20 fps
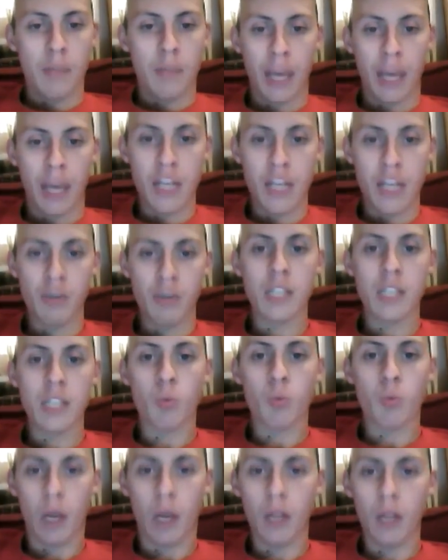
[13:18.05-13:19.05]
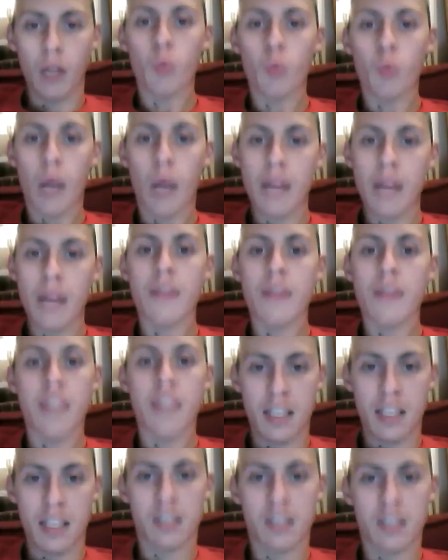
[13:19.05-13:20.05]
The Patriots will
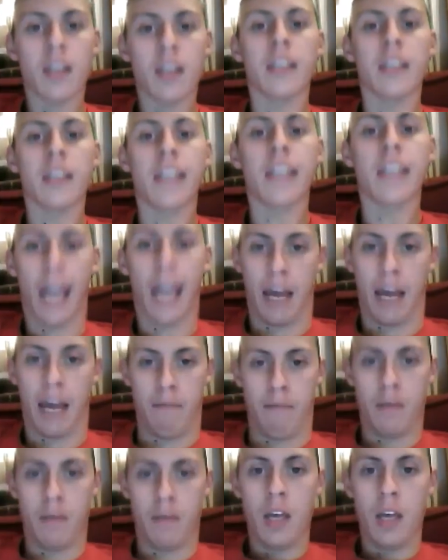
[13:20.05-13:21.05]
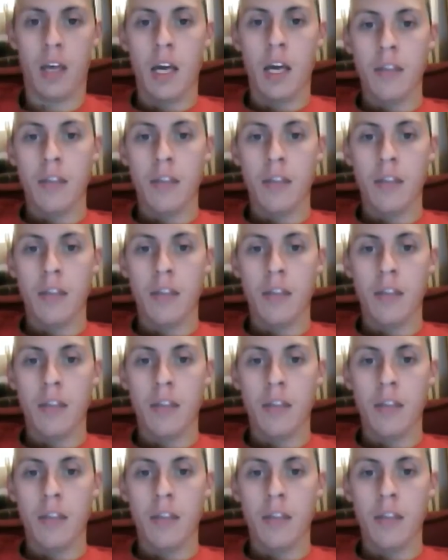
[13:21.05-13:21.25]
win this game.